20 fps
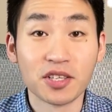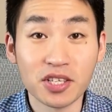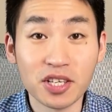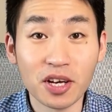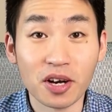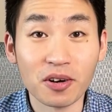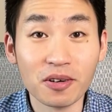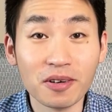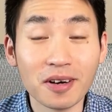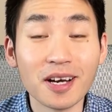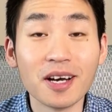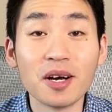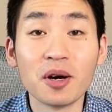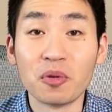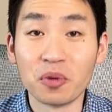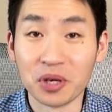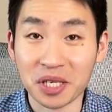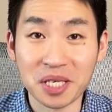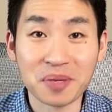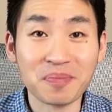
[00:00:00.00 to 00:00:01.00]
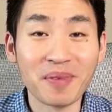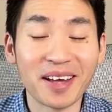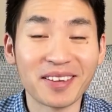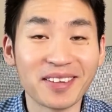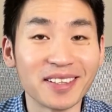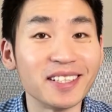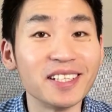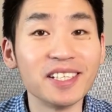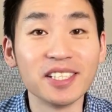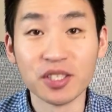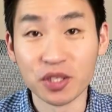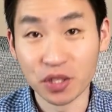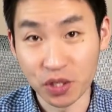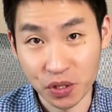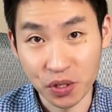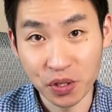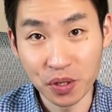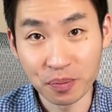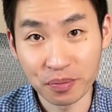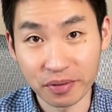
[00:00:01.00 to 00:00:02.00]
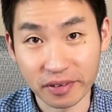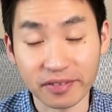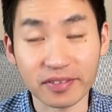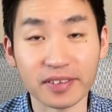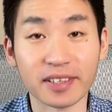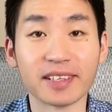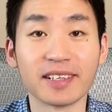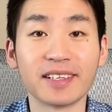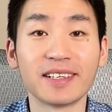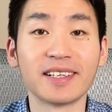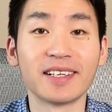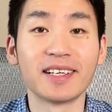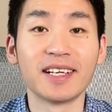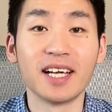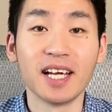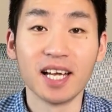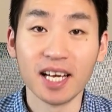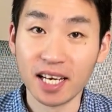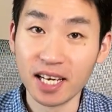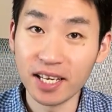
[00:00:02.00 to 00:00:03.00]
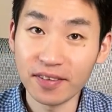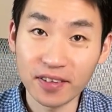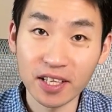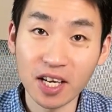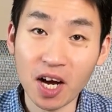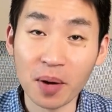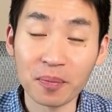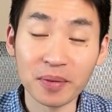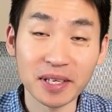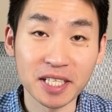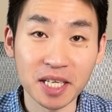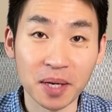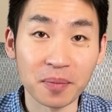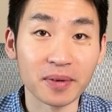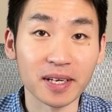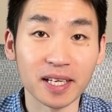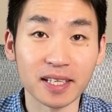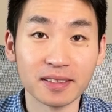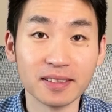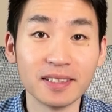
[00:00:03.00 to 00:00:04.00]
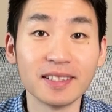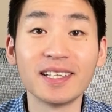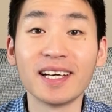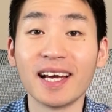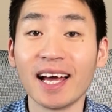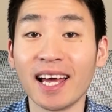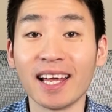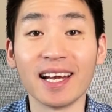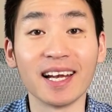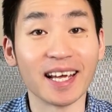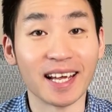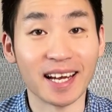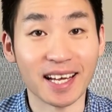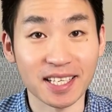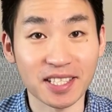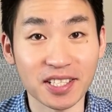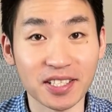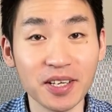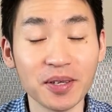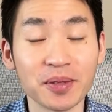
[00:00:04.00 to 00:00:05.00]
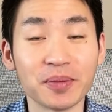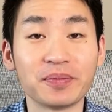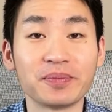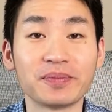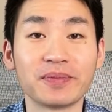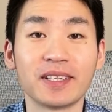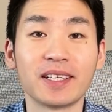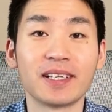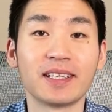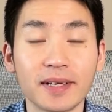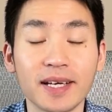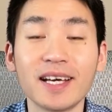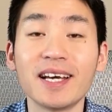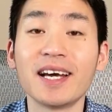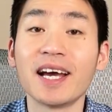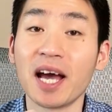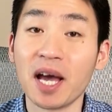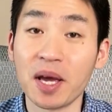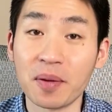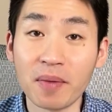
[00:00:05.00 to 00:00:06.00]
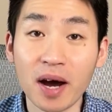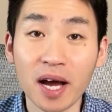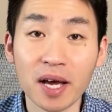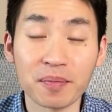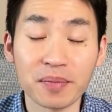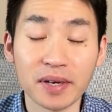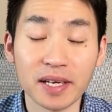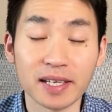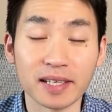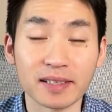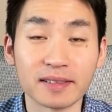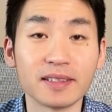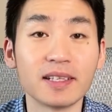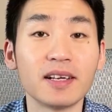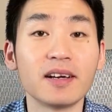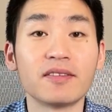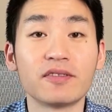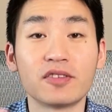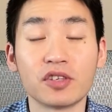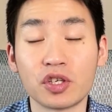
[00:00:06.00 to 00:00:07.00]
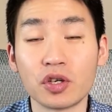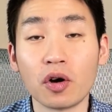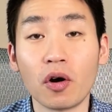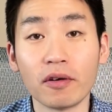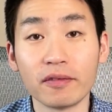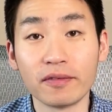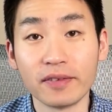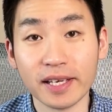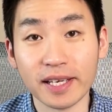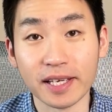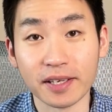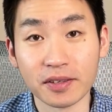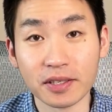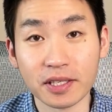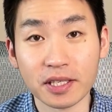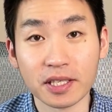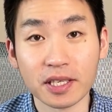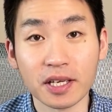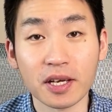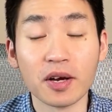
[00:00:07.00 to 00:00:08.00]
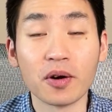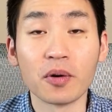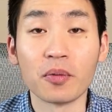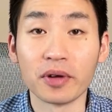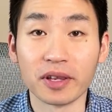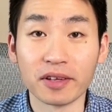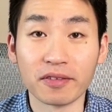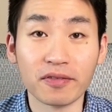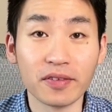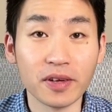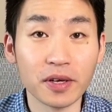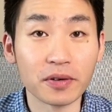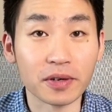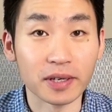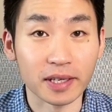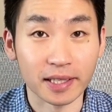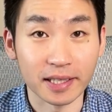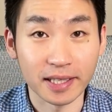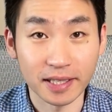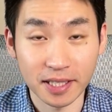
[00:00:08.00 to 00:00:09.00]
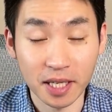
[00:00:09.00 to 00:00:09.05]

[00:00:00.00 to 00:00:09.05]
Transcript: So, which method do you prefer? Leave the comment down below and let us know. In my opinion, for short videos with fewer